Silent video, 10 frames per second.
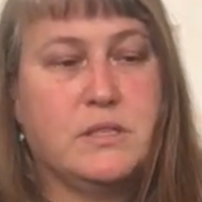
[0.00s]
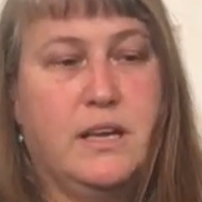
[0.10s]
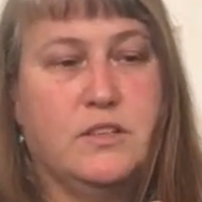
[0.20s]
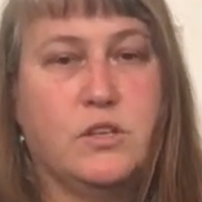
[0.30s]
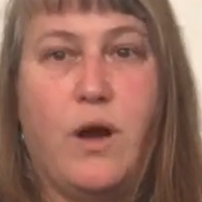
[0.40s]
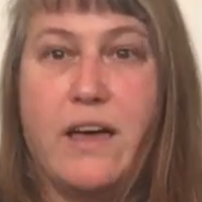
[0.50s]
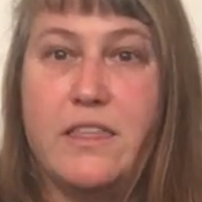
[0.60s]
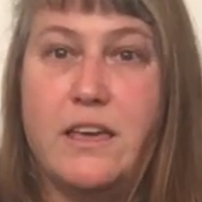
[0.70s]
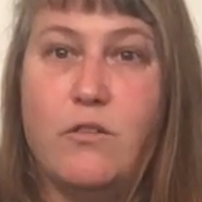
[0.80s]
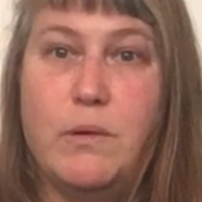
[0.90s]
And so I
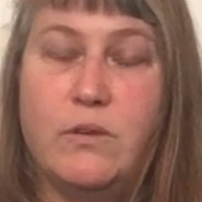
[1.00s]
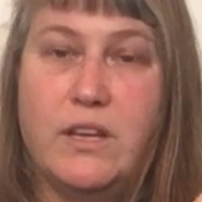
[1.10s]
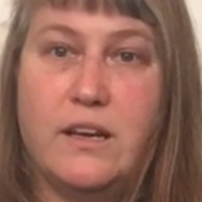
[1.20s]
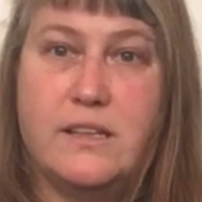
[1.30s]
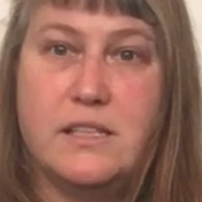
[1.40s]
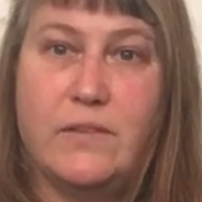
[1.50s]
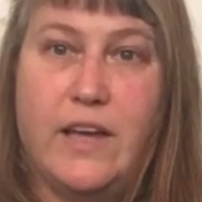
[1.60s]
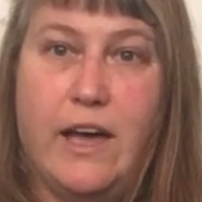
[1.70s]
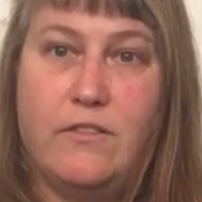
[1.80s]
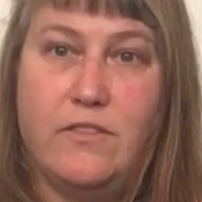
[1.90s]
think it would be really nice if it
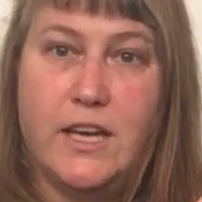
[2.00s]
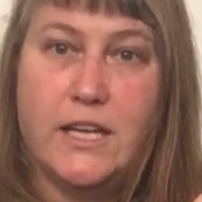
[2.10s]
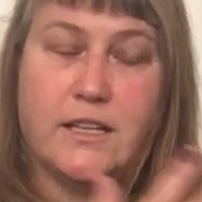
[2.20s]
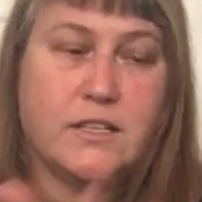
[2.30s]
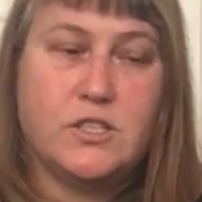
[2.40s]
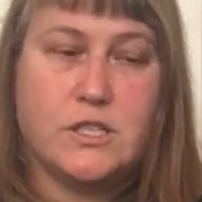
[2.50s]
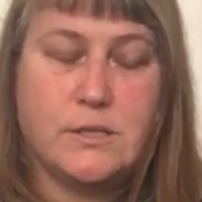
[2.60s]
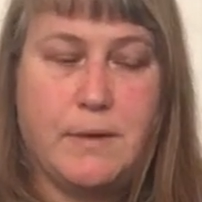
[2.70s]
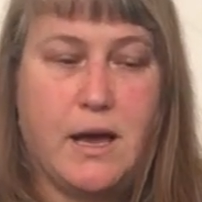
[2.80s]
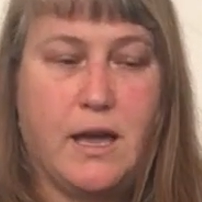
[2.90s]
had feet. That's just
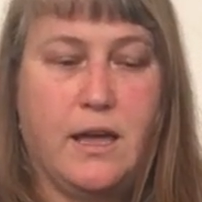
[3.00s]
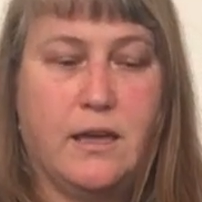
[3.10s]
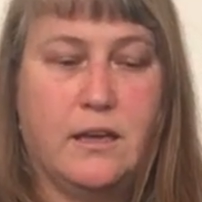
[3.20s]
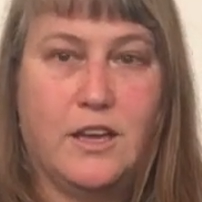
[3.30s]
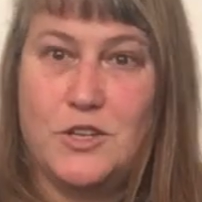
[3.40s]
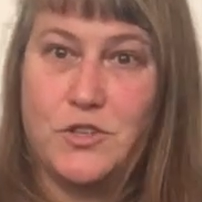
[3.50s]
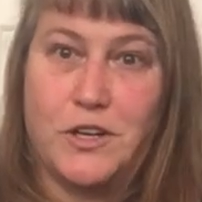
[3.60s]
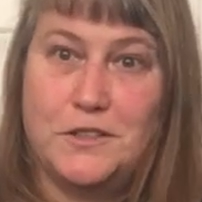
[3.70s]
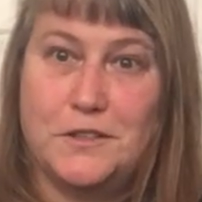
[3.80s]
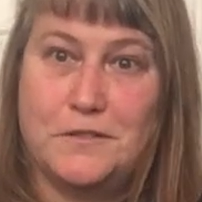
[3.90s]
my
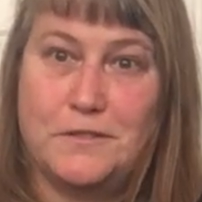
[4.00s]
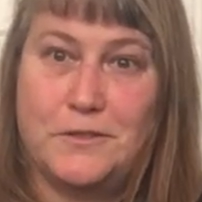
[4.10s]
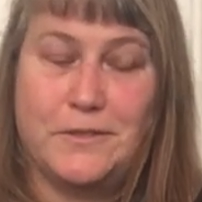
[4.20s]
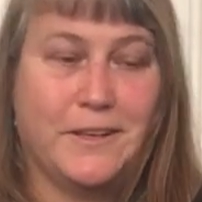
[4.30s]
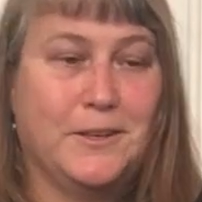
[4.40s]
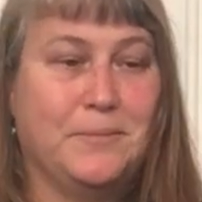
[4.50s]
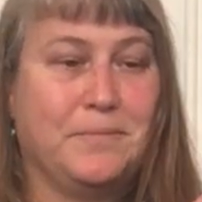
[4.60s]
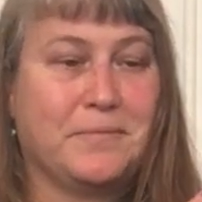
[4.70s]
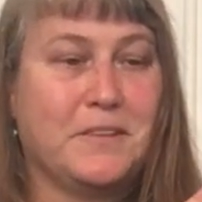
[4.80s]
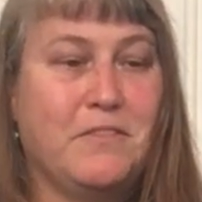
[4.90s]
constructive um,
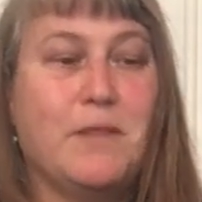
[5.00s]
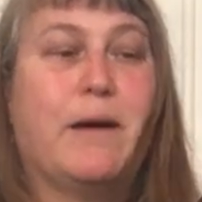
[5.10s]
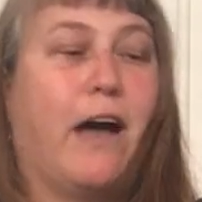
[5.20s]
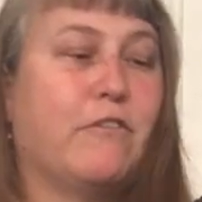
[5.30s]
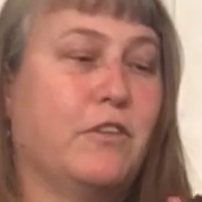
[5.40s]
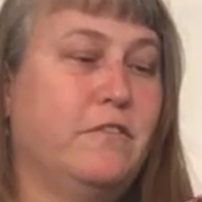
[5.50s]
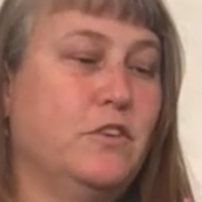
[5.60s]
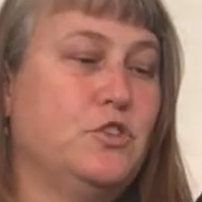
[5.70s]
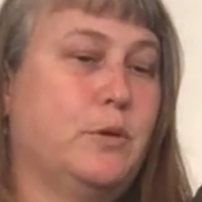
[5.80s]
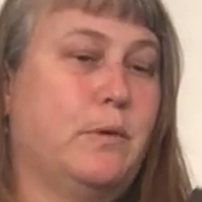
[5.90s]
feedback for the
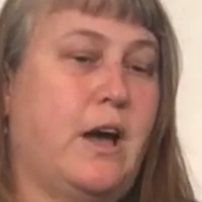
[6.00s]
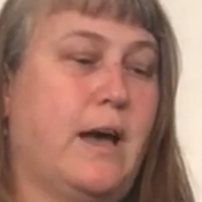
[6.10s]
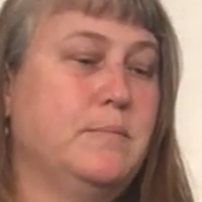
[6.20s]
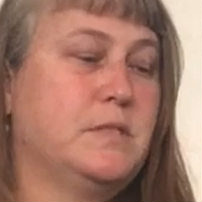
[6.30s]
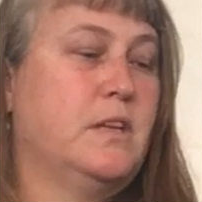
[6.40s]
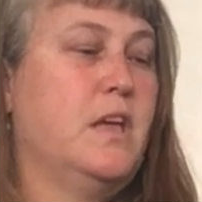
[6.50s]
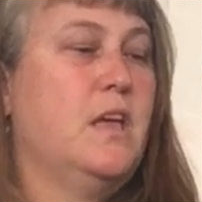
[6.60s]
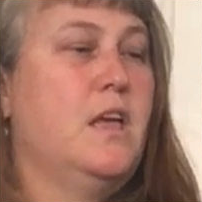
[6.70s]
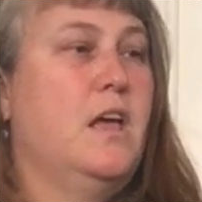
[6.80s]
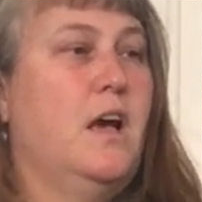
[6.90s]
future perhaps.
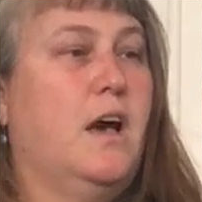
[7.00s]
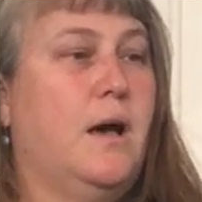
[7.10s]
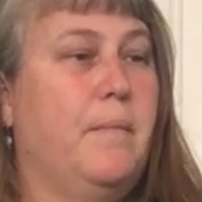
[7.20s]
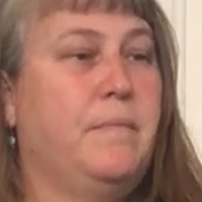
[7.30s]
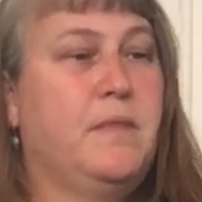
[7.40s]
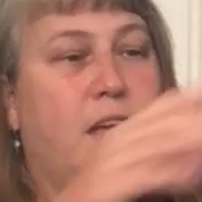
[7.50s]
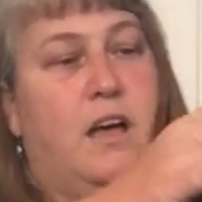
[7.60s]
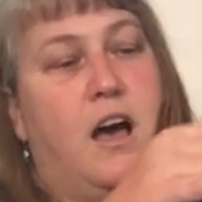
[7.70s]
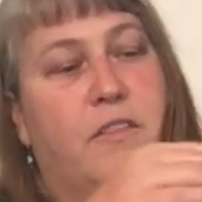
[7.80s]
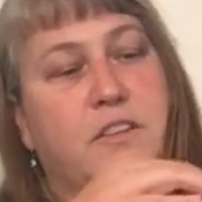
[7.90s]
Um,
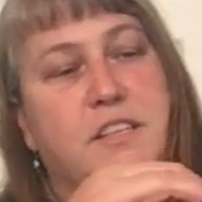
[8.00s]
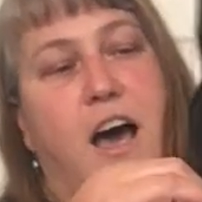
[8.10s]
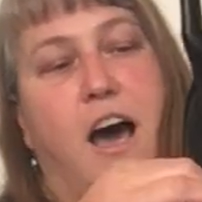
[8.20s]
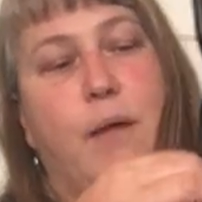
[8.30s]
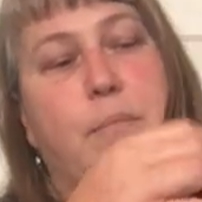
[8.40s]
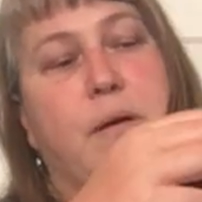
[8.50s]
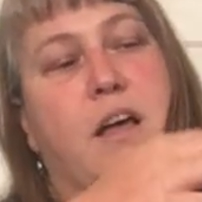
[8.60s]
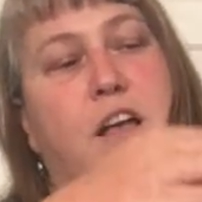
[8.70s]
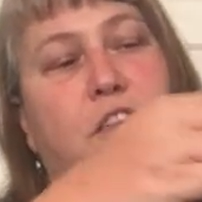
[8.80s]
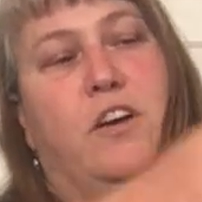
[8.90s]
on the top,
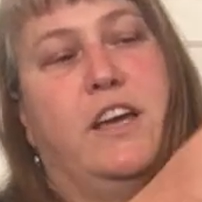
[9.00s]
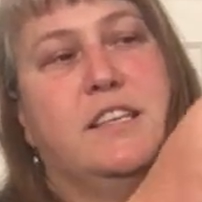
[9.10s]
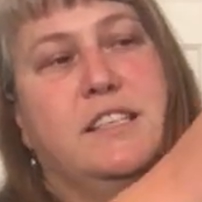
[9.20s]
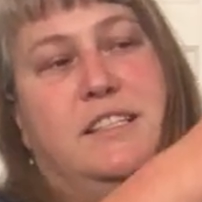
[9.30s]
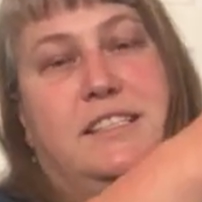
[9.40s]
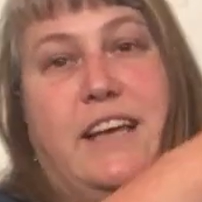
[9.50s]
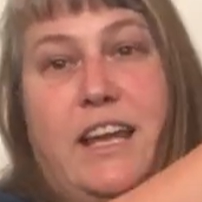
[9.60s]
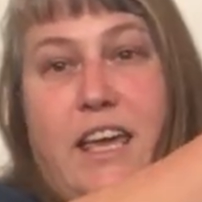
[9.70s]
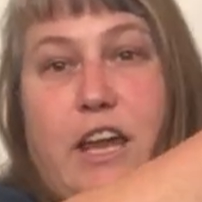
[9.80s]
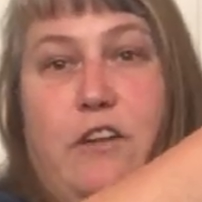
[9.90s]
there is a
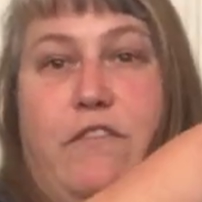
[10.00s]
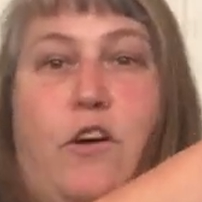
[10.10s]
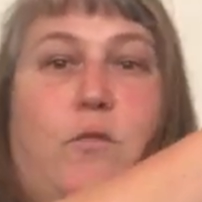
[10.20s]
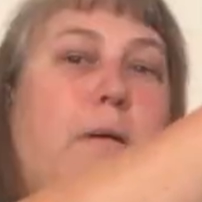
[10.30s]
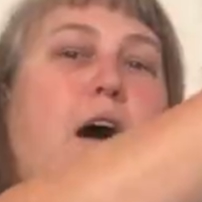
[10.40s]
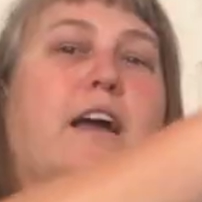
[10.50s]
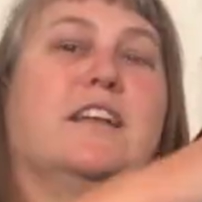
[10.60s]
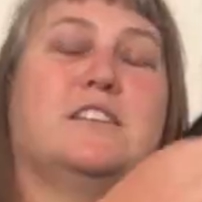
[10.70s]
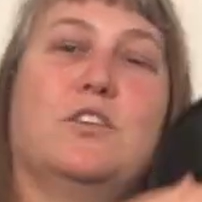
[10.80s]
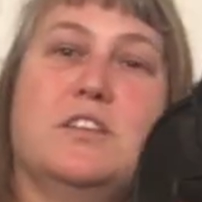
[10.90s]
dedicated phone
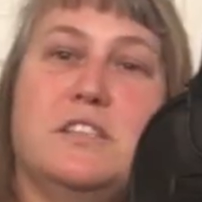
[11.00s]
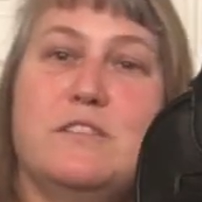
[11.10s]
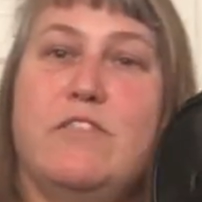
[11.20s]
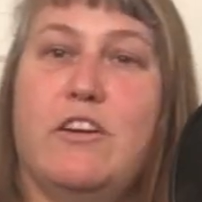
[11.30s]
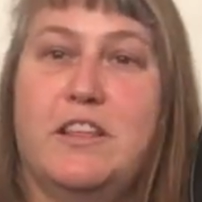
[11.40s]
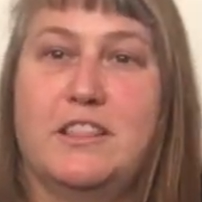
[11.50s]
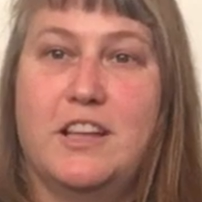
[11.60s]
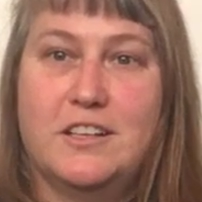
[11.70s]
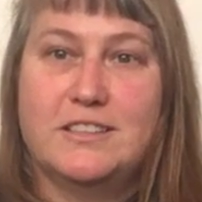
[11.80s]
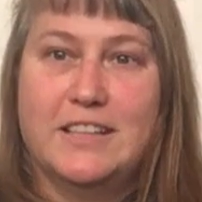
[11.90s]
pocket. So this is very
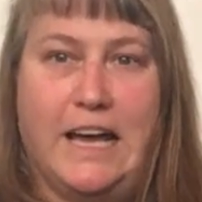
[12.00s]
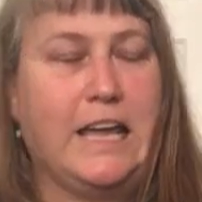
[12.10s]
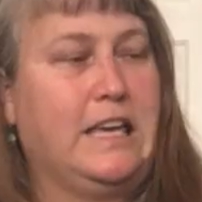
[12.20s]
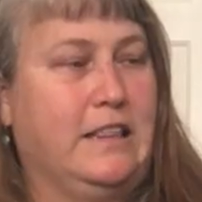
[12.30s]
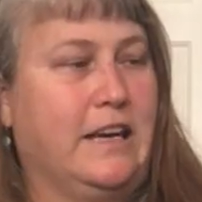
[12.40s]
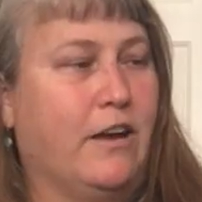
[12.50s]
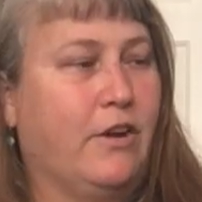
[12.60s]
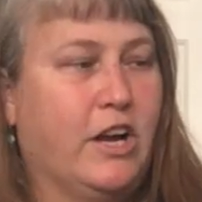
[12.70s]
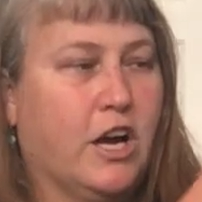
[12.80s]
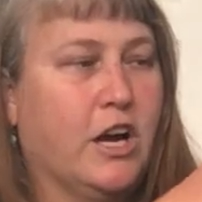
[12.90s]
lug-like in that
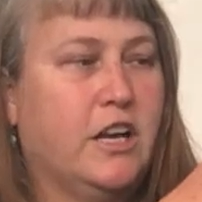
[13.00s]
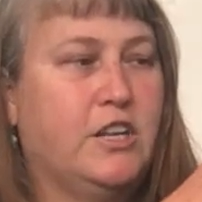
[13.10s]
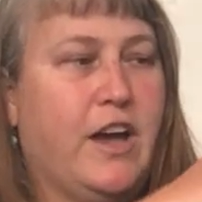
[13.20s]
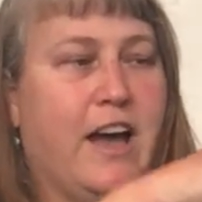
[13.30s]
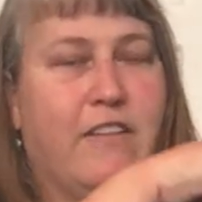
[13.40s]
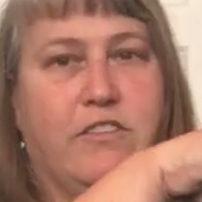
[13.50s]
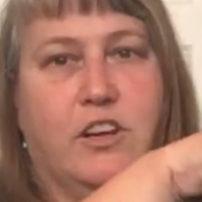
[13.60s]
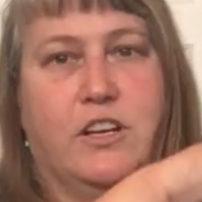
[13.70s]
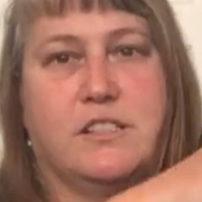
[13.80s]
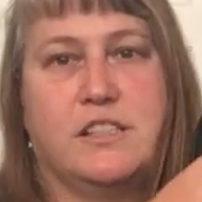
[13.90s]
regard. You have
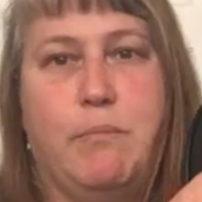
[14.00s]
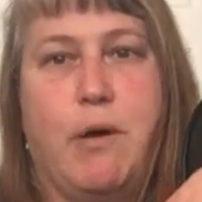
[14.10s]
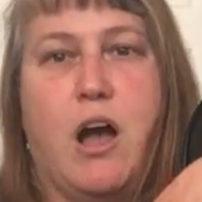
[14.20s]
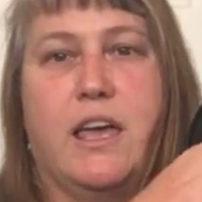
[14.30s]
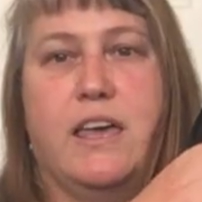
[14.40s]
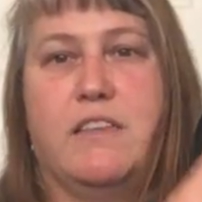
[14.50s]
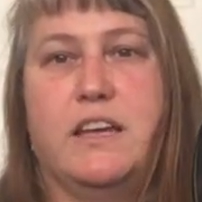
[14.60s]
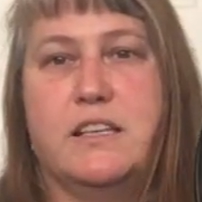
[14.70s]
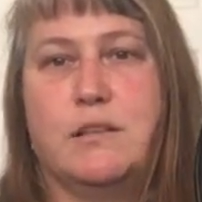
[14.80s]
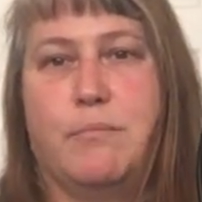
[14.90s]
your slip pocket that
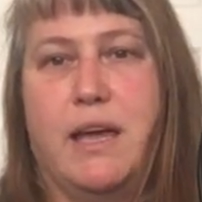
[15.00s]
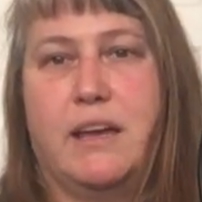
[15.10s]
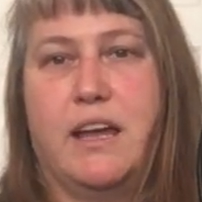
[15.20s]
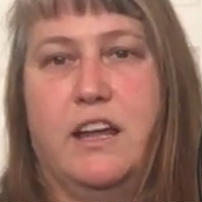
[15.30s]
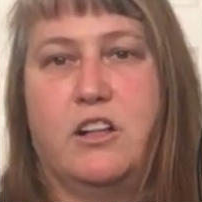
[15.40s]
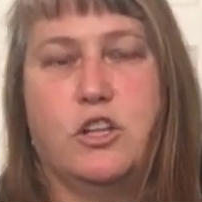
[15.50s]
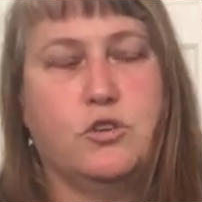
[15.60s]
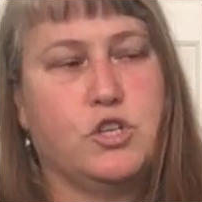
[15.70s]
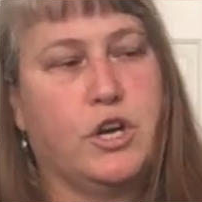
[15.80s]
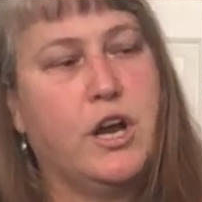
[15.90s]
is a magnetic
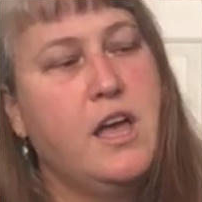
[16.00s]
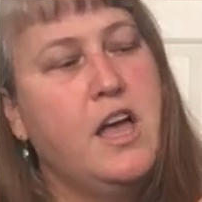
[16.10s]
closure.